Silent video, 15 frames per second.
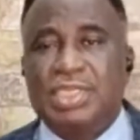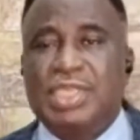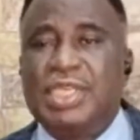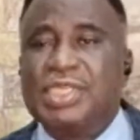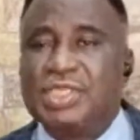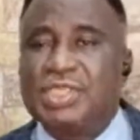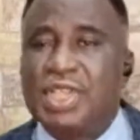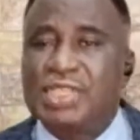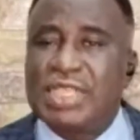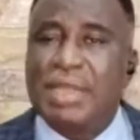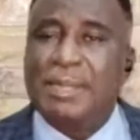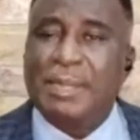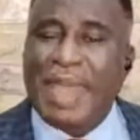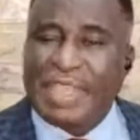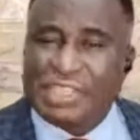Jesus
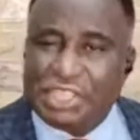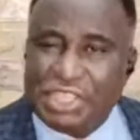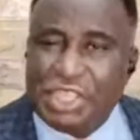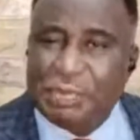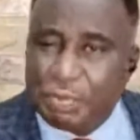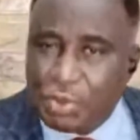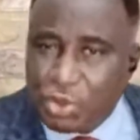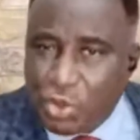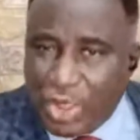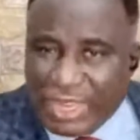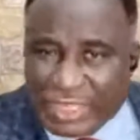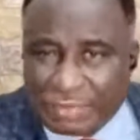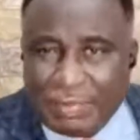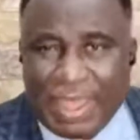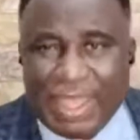said, my sheep
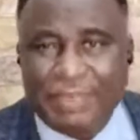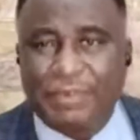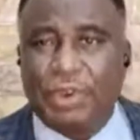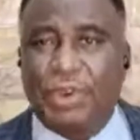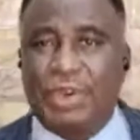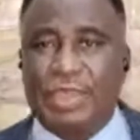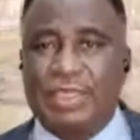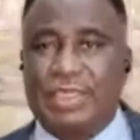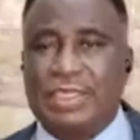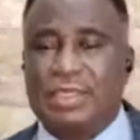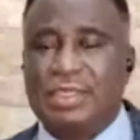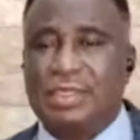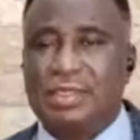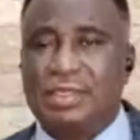knoweth my voice.